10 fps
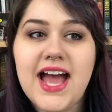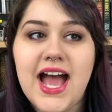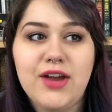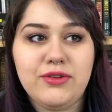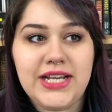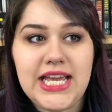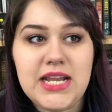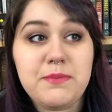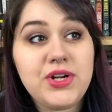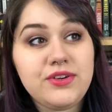I
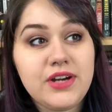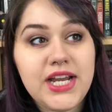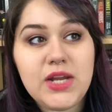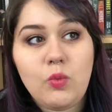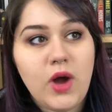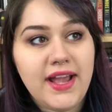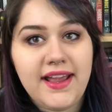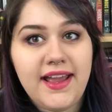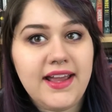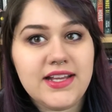read middle grade,
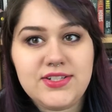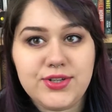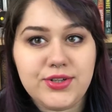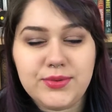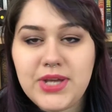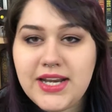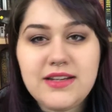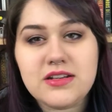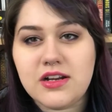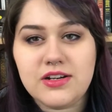YA, adult,
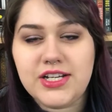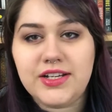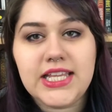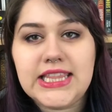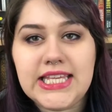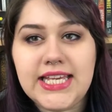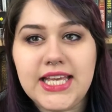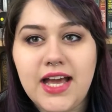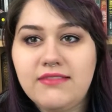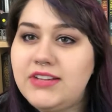any genre you can think
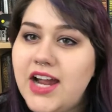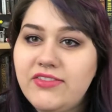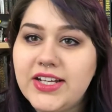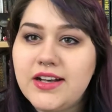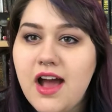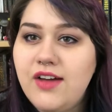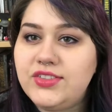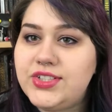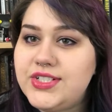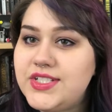of, graphic
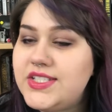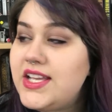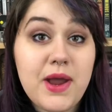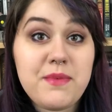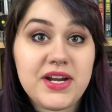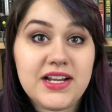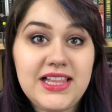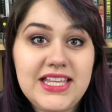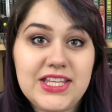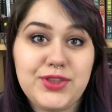novels.
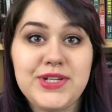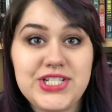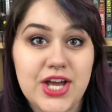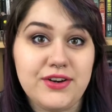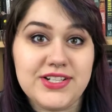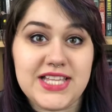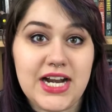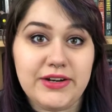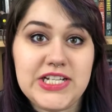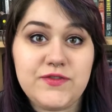Primarily the three genres that I
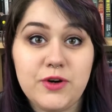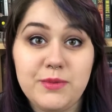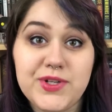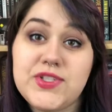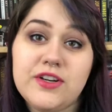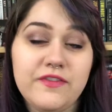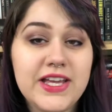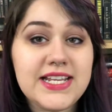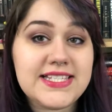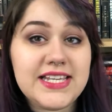reach for most are
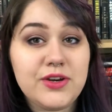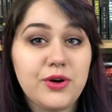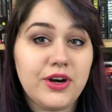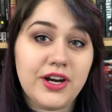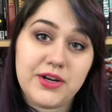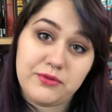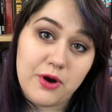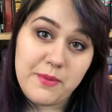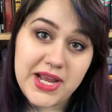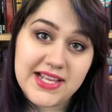fantasy, horror, and
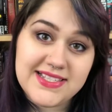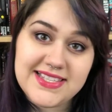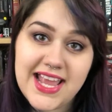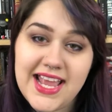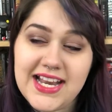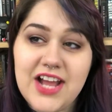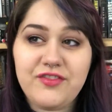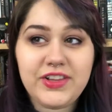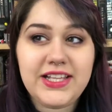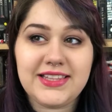romance. And I
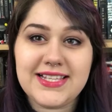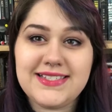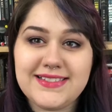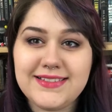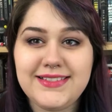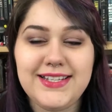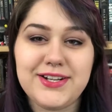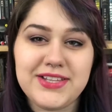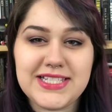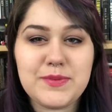feel like that's
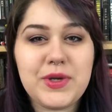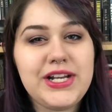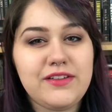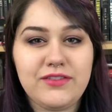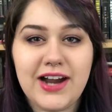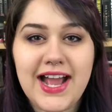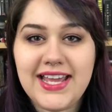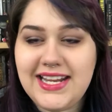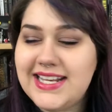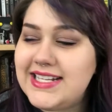a pretty good
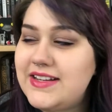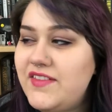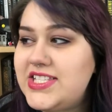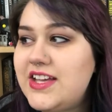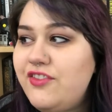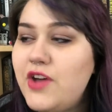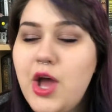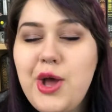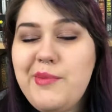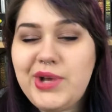variety in and of itself,
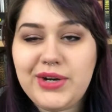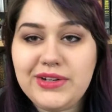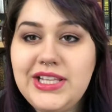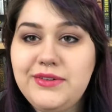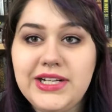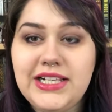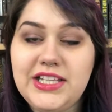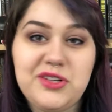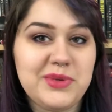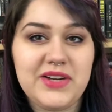but I really read a
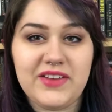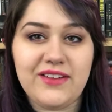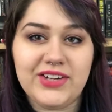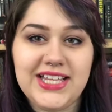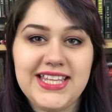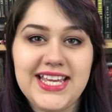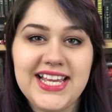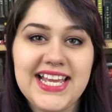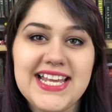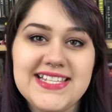little bit of
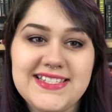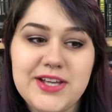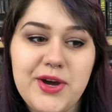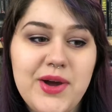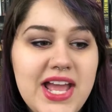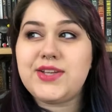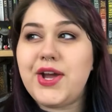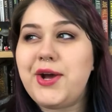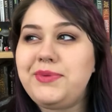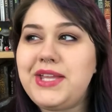everything. And so
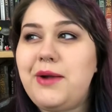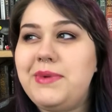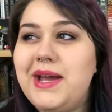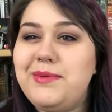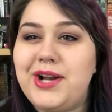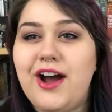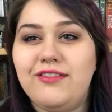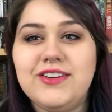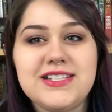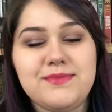I hope that I'll be able to
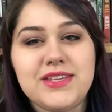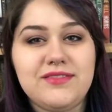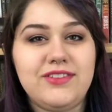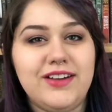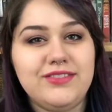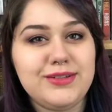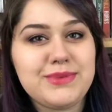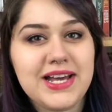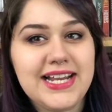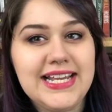offer something for
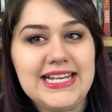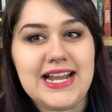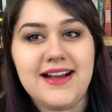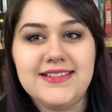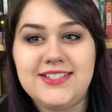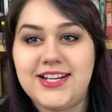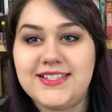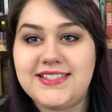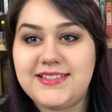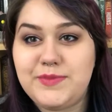everybody and not
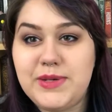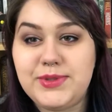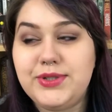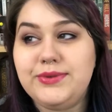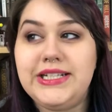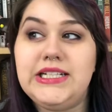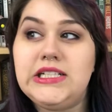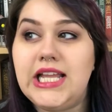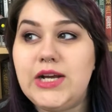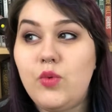just people who
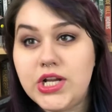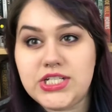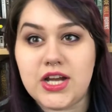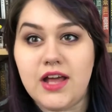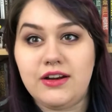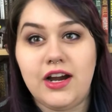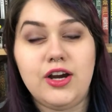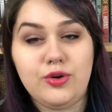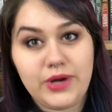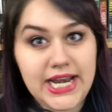read like one genre
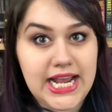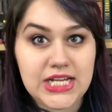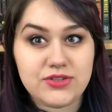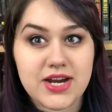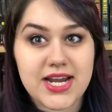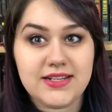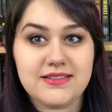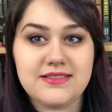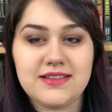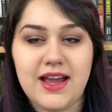or one age
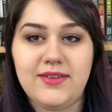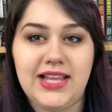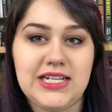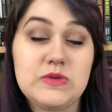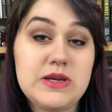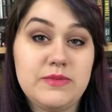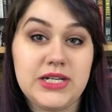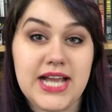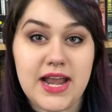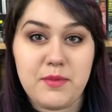range. I would like to be able
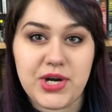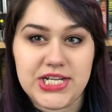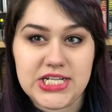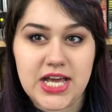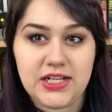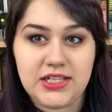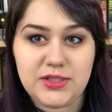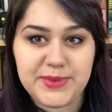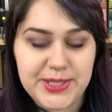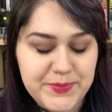to kind of branch out a
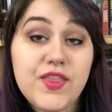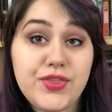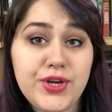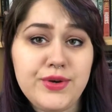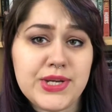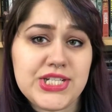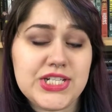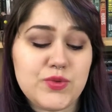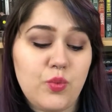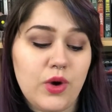little bit. The third question
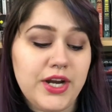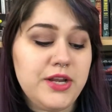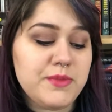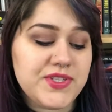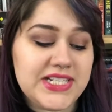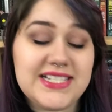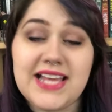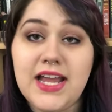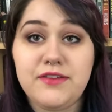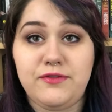is, what are you most
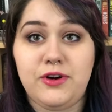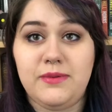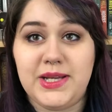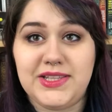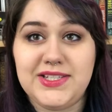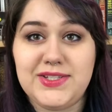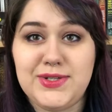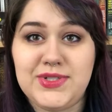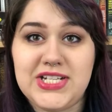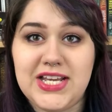excited for about this
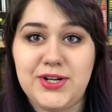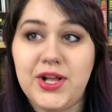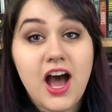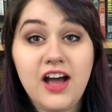new channel?